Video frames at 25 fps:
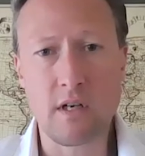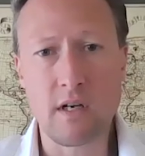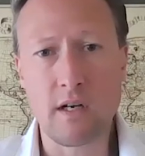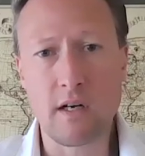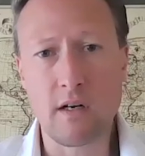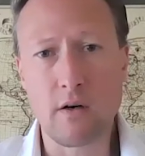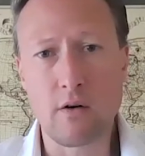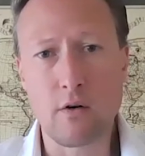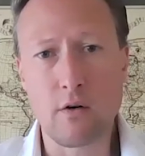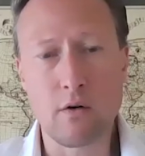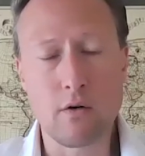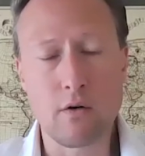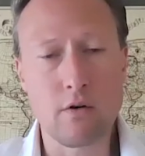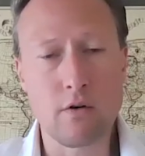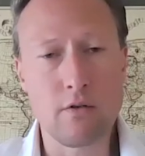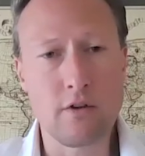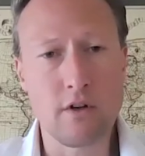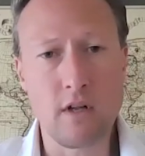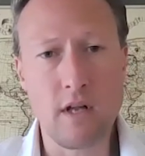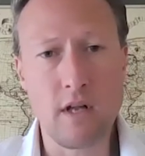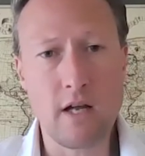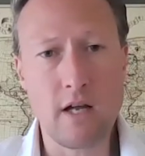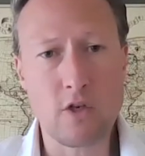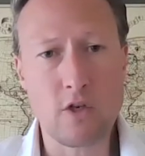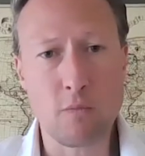uh, all, all
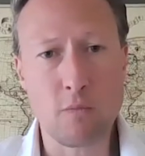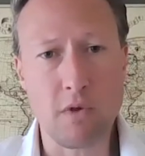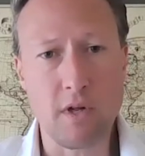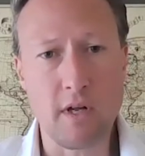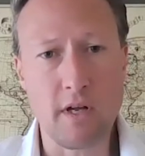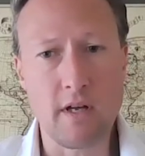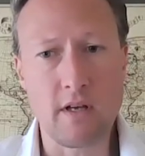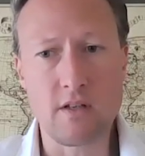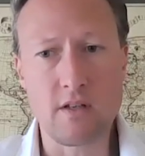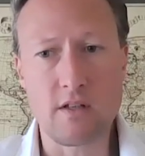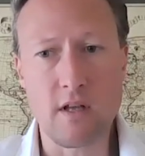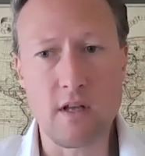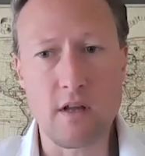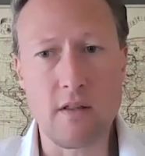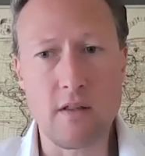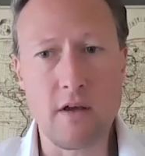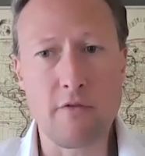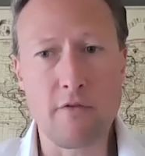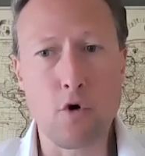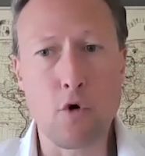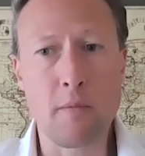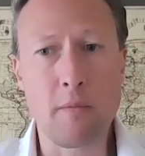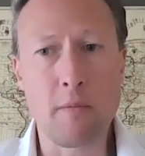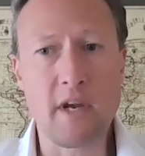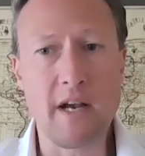the large players,
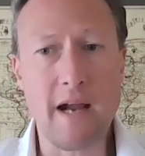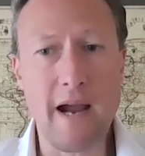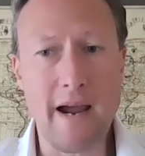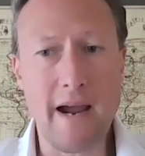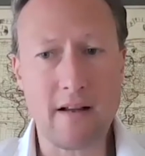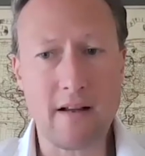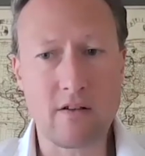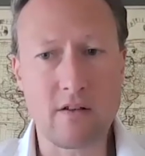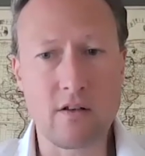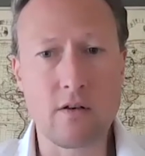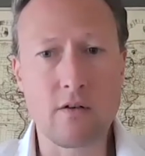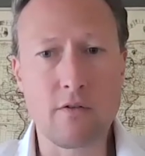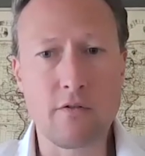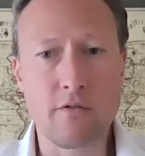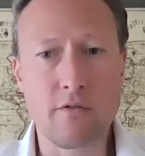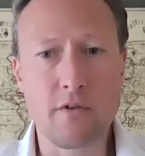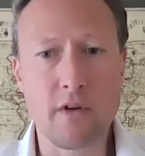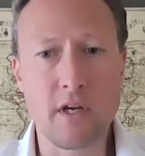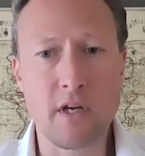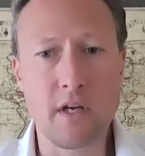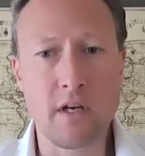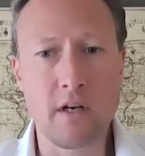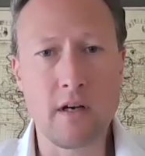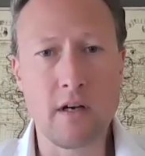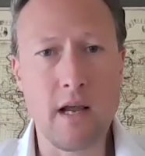they've all been active
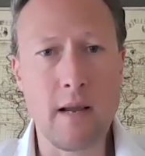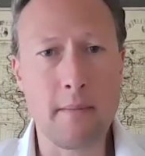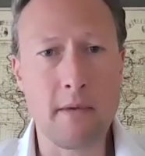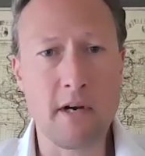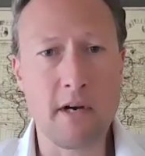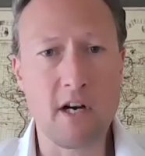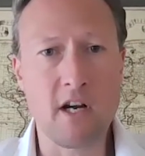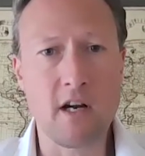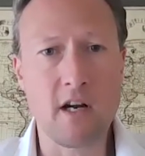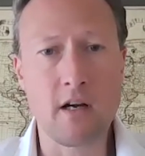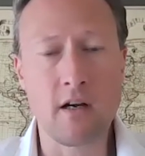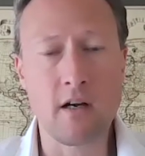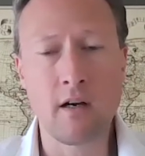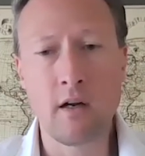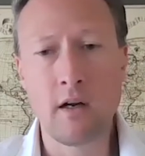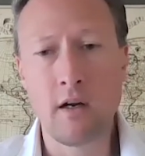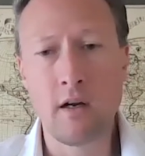in M and A.